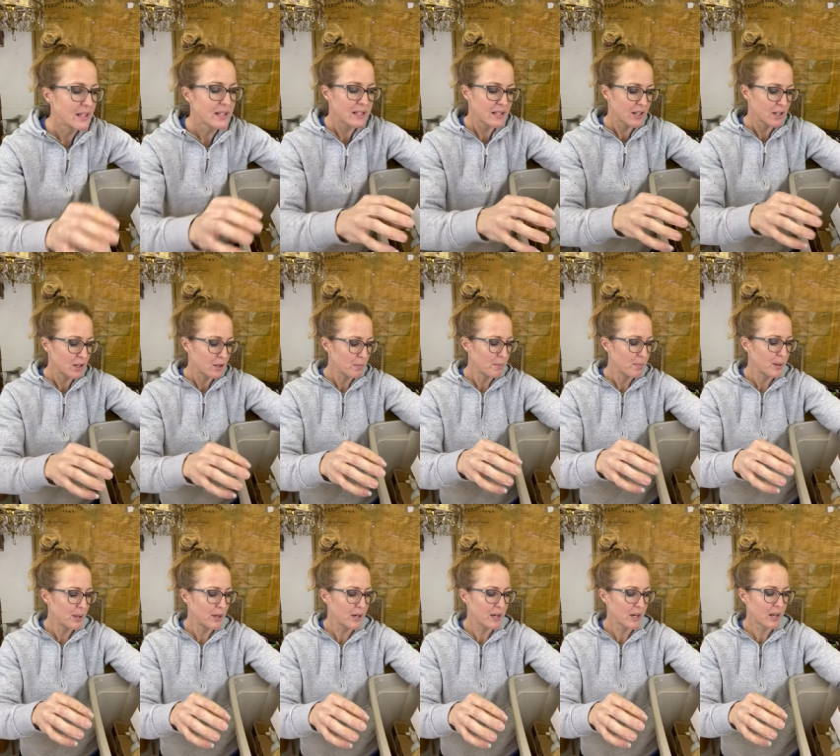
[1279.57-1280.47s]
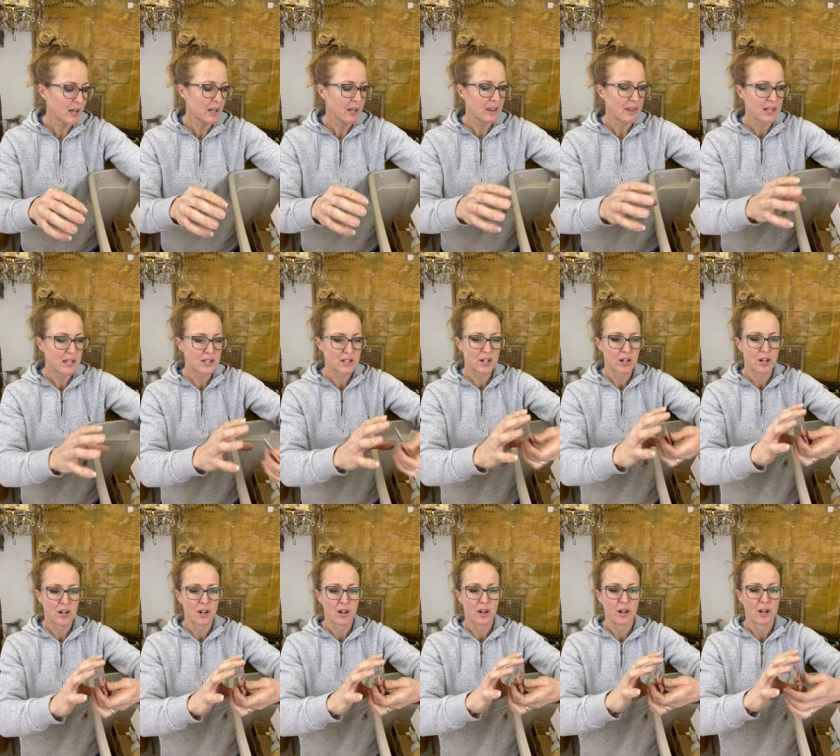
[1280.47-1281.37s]
little book, these
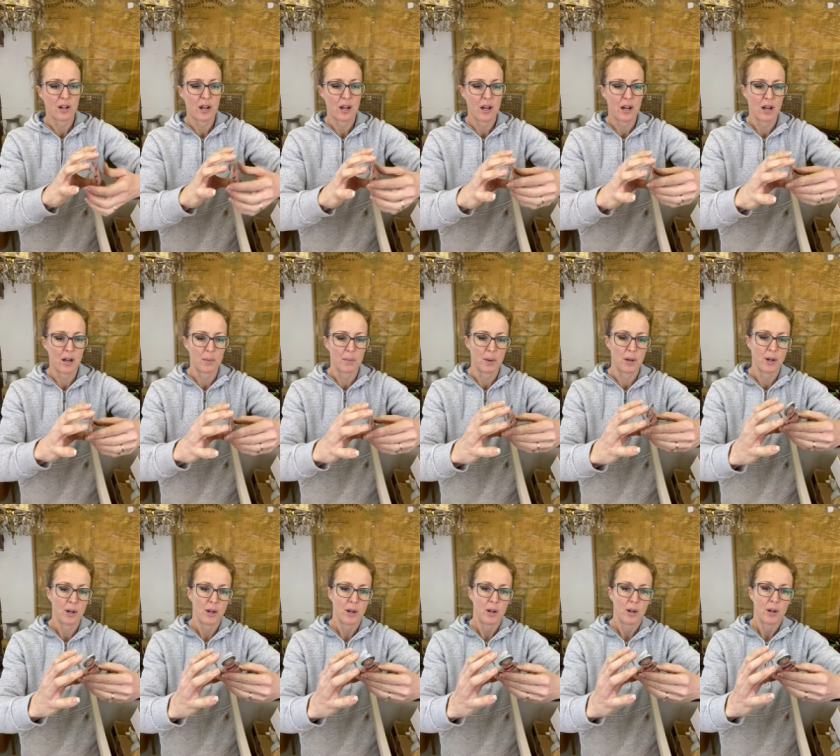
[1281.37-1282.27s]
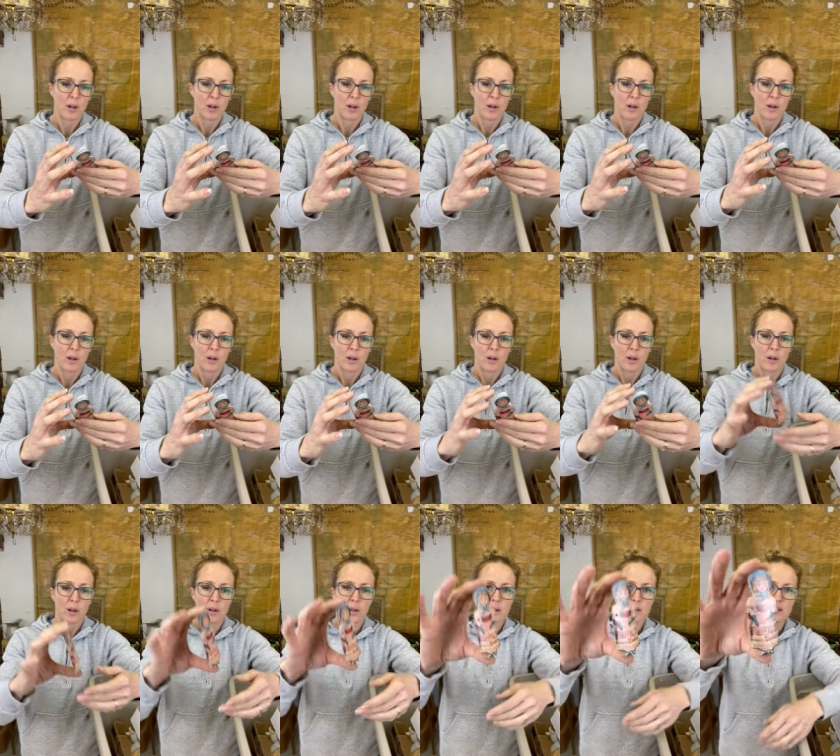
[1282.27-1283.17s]
are, um,
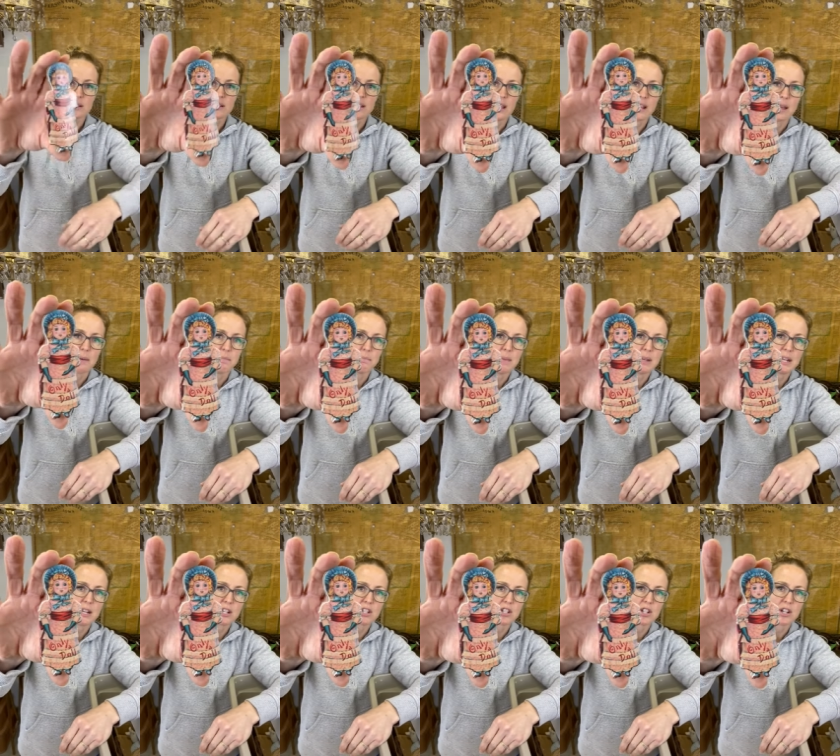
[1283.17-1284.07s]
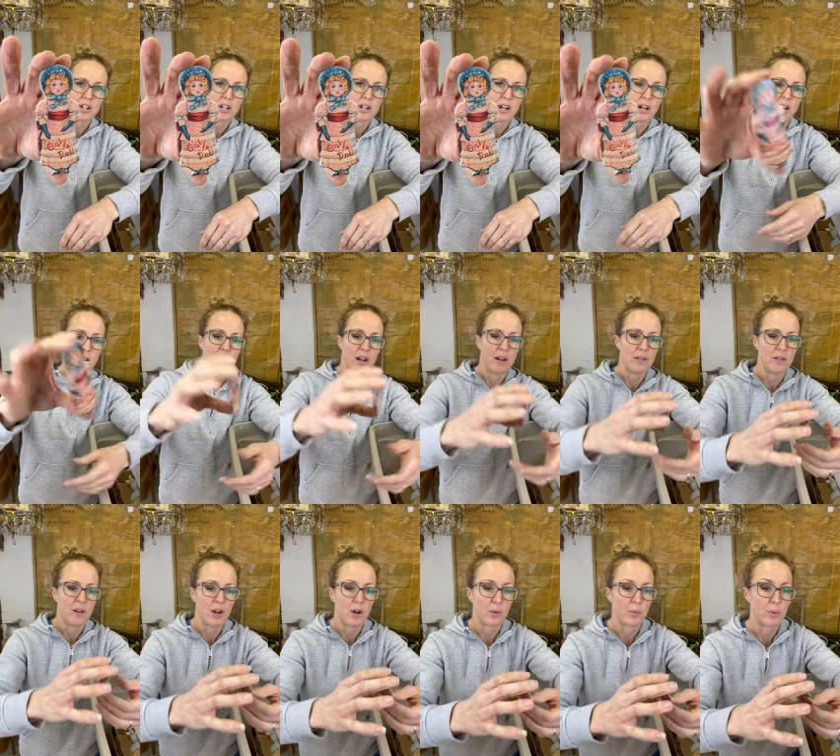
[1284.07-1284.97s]
this is like a miniature of
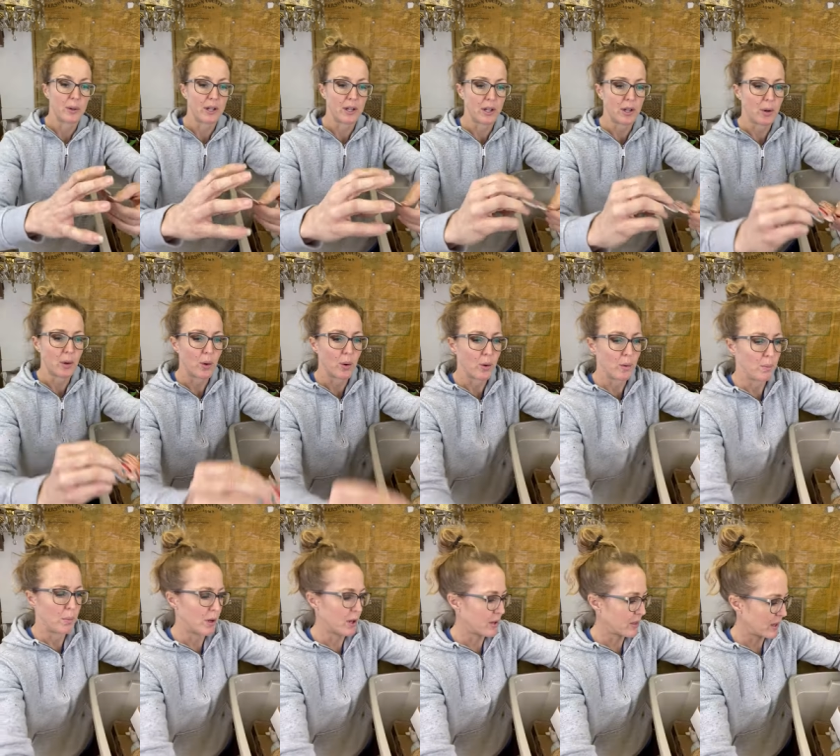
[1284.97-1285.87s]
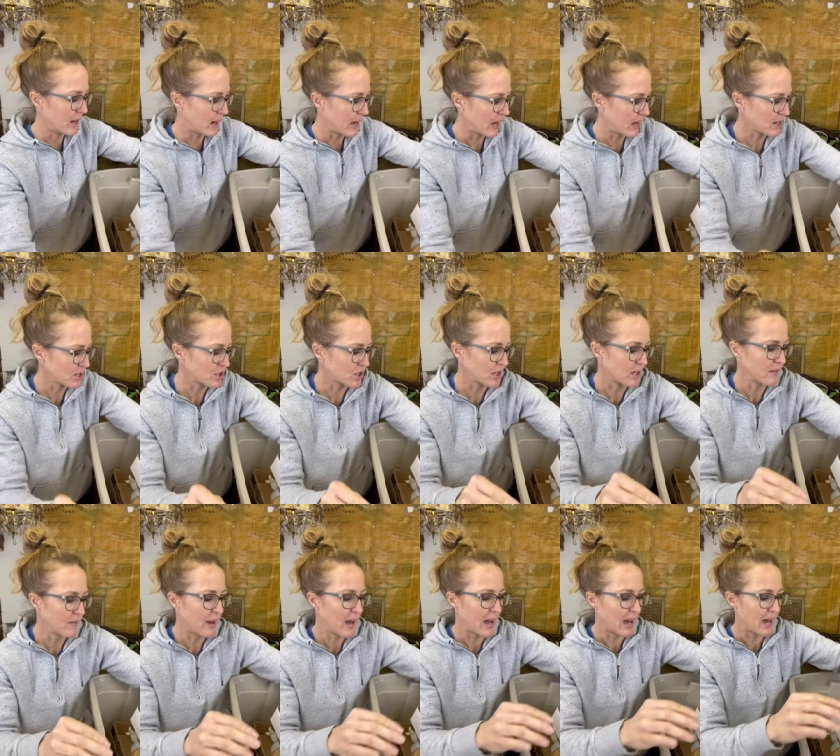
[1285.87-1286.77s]
a really old book that I actually have
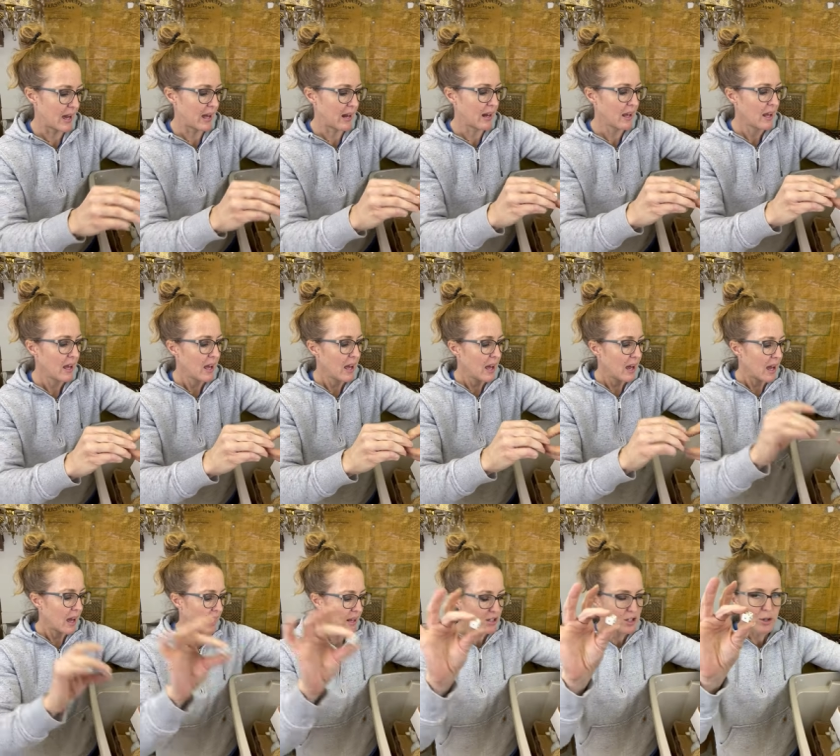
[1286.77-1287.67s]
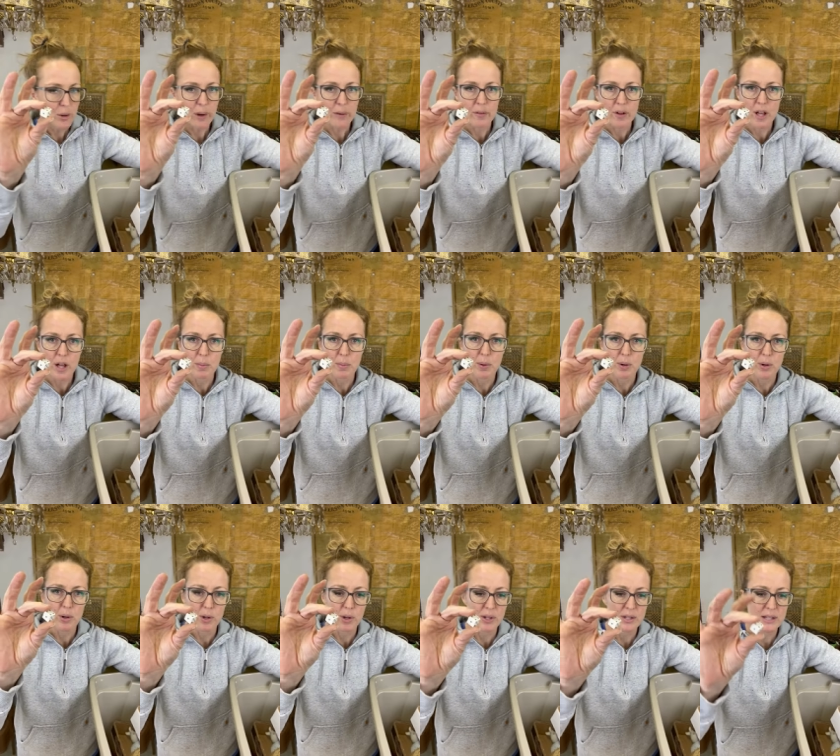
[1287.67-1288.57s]
had. I do have a couple
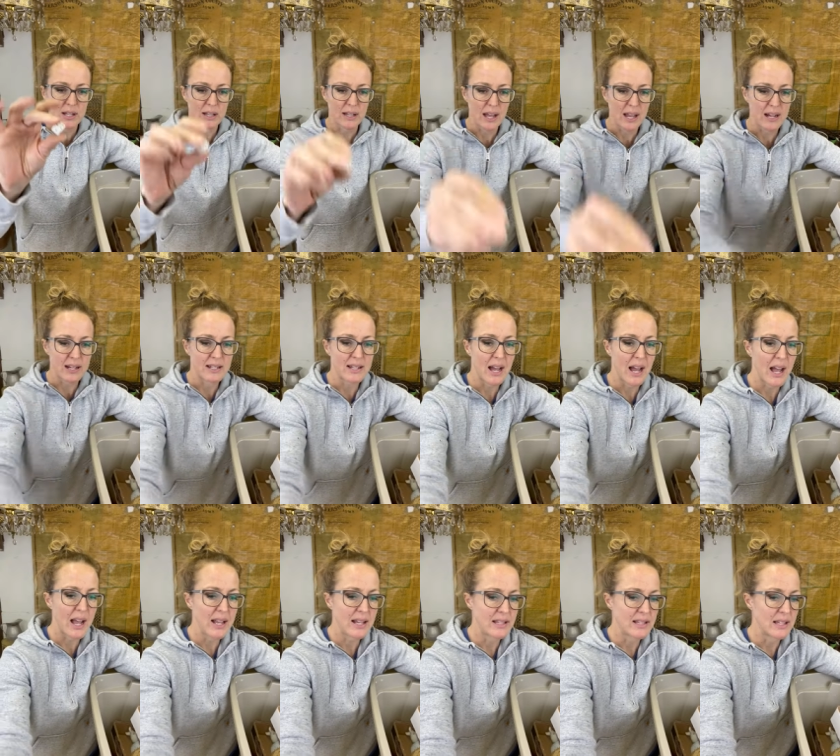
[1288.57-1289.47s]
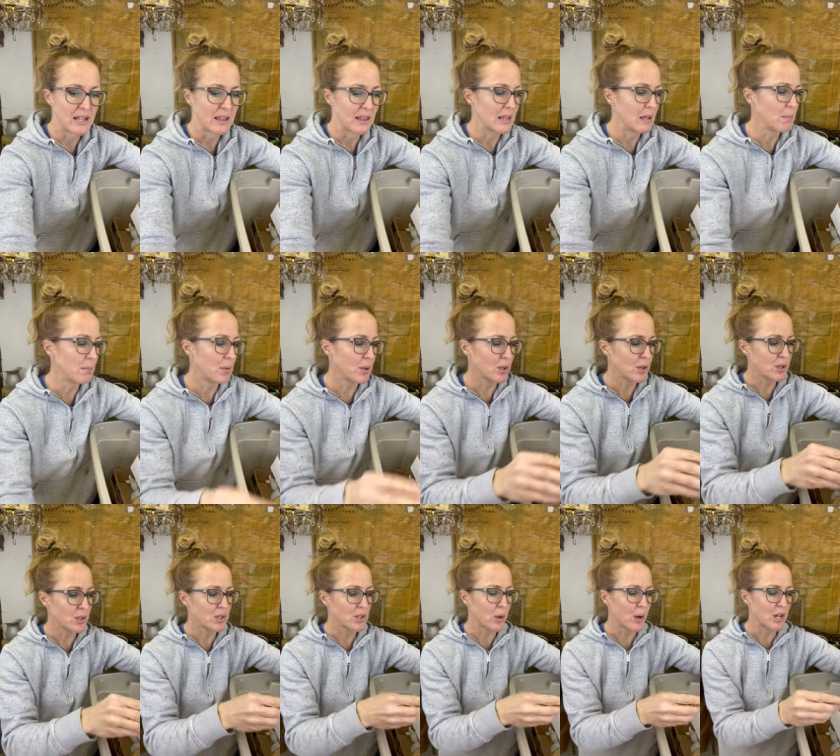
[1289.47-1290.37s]
girls that like dice and
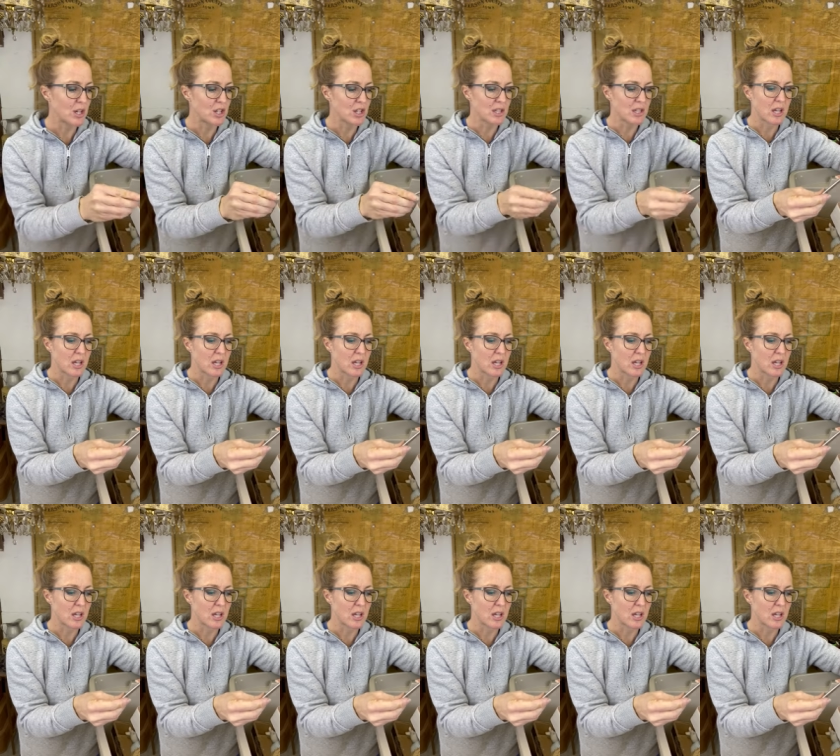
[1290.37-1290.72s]
thimbles, so I just